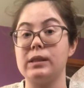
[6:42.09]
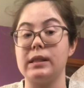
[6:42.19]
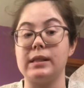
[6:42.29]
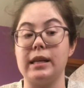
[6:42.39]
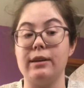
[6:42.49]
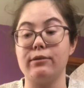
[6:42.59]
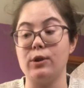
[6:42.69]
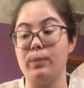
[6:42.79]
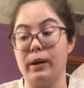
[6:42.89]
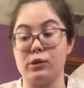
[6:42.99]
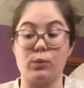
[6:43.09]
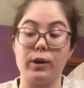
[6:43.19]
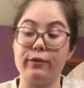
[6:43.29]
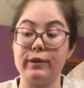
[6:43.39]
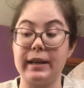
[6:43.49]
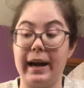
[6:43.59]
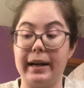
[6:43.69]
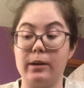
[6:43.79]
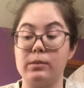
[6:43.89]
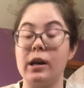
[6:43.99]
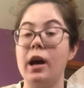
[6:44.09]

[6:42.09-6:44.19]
to see if coupons work for the items.